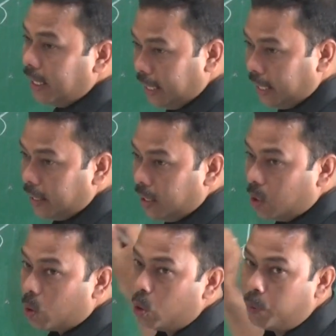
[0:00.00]
layer
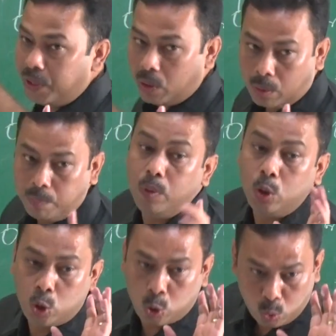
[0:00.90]
could be of
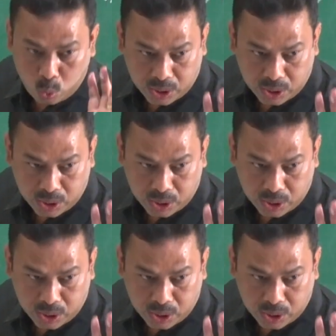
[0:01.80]
2